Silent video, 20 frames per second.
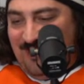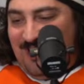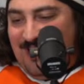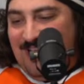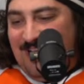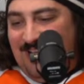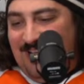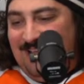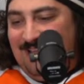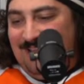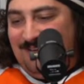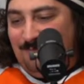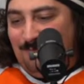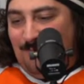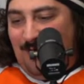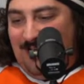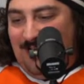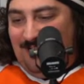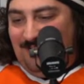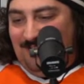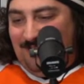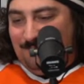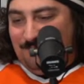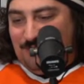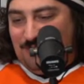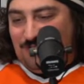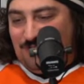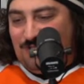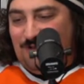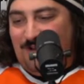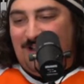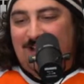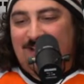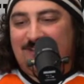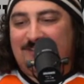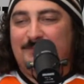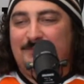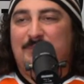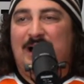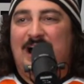And while I'm just trying
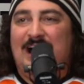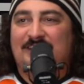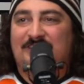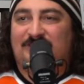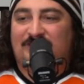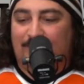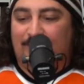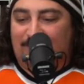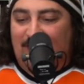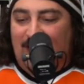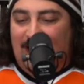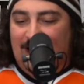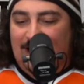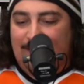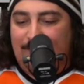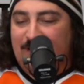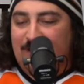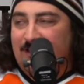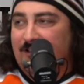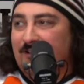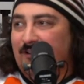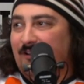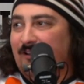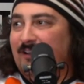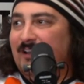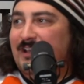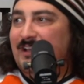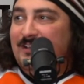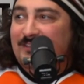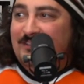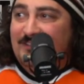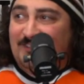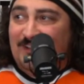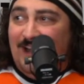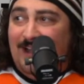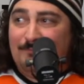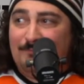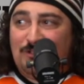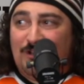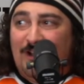to buy some time here, listen,
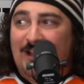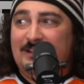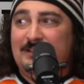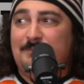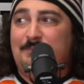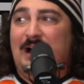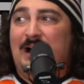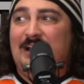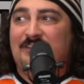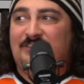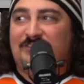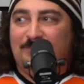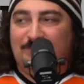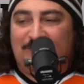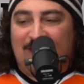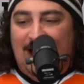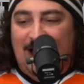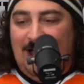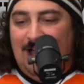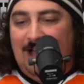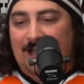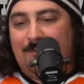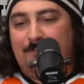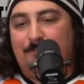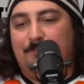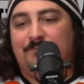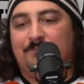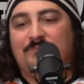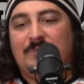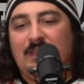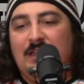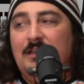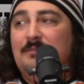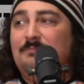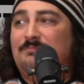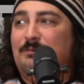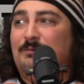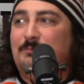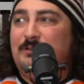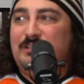I'm trying to buy some time,
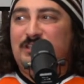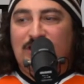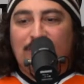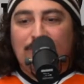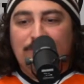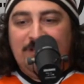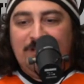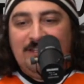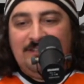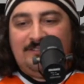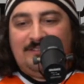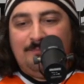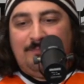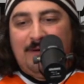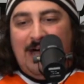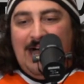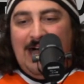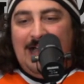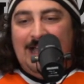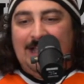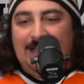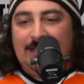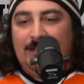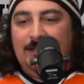but what you need to buy